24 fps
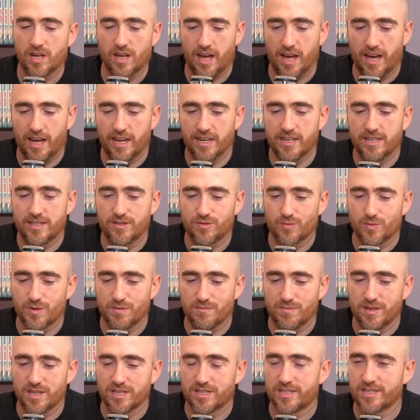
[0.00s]
And we
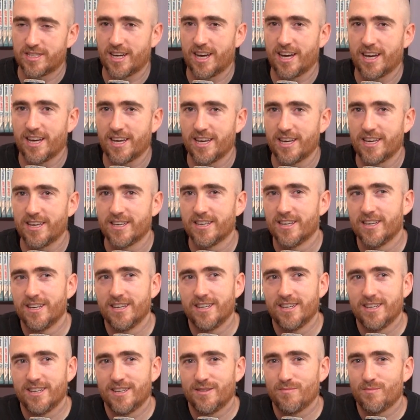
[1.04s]
missed a
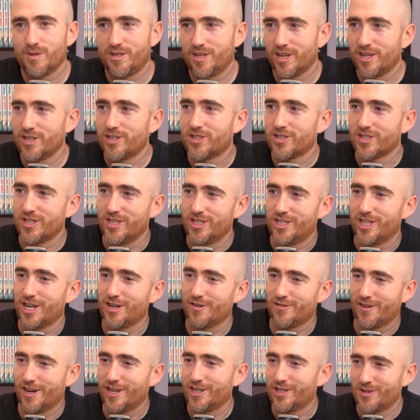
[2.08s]
potentially
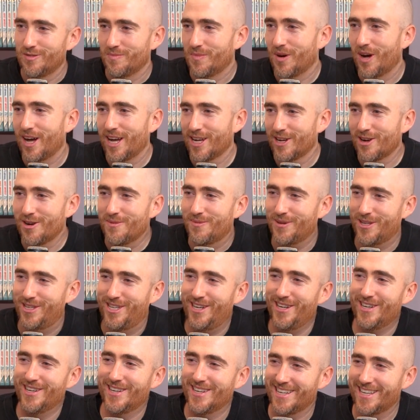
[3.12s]
generational buying
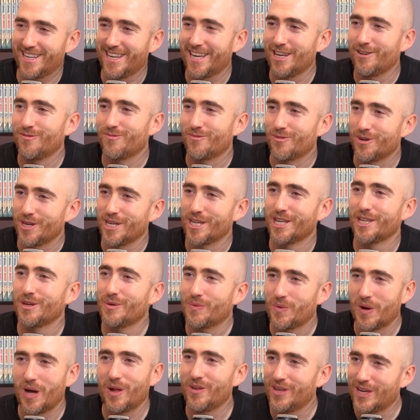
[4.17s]
opportunity in really
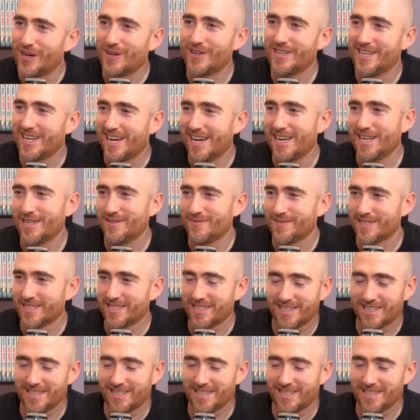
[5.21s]
well-known names.